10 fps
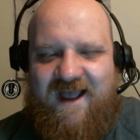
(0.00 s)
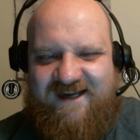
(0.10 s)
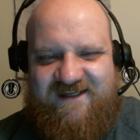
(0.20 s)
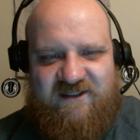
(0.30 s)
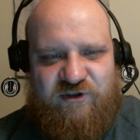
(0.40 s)

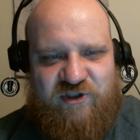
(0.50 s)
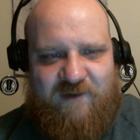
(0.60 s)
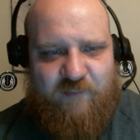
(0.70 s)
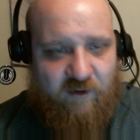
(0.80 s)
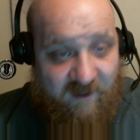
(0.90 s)
I didn't
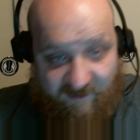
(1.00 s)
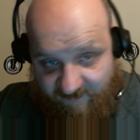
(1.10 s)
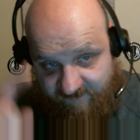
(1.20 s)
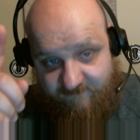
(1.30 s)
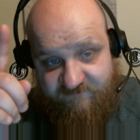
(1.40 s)
jump her.
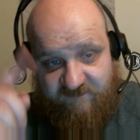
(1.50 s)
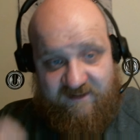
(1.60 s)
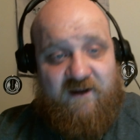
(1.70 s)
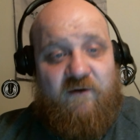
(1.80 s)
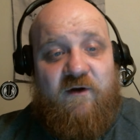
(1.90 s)
And up till
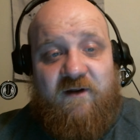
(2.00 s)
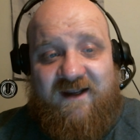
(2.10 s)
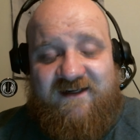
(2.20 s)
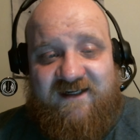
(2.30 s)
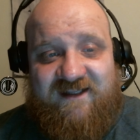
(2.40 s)
now,
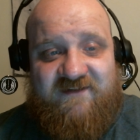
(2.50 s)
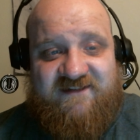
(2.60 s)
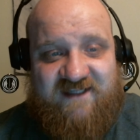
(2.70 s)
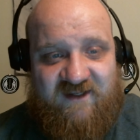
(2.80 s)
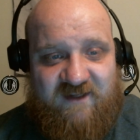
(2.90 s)
I didn't even
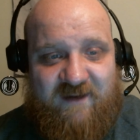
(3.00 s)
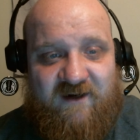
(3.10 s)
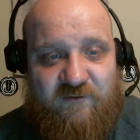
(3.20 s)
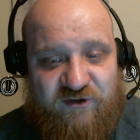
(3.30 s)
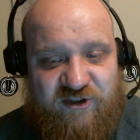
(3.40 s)
say anything
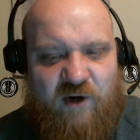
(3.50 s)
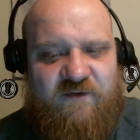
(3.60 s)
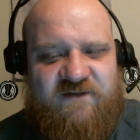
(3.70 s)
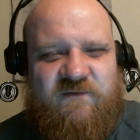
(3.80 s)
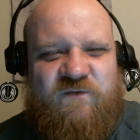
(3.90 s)
about it on a show.
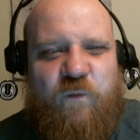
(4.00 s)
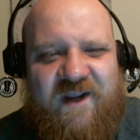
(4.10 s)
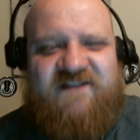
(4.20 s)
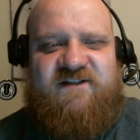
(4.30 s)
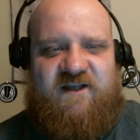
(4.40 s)
And this was
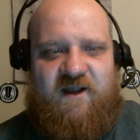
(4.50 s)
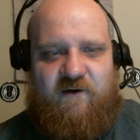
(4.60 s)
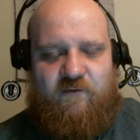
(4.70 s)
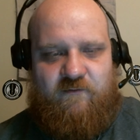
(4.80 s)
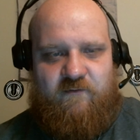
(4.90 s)
weeks
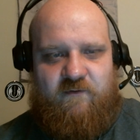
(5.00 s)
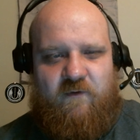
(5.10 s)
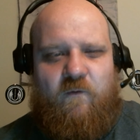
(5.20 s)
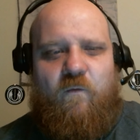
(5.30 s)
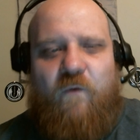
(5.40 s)
ago.
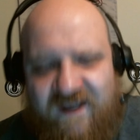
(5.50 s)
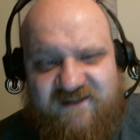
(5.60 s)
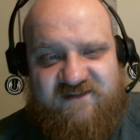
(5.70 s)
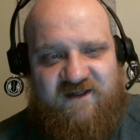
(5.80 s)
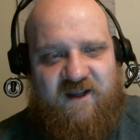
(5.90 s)

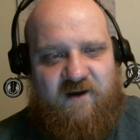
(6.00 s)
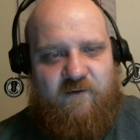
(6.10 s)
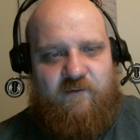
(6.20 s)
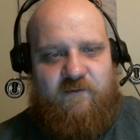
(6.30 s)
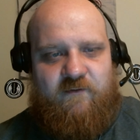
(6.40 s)
Weeks ago.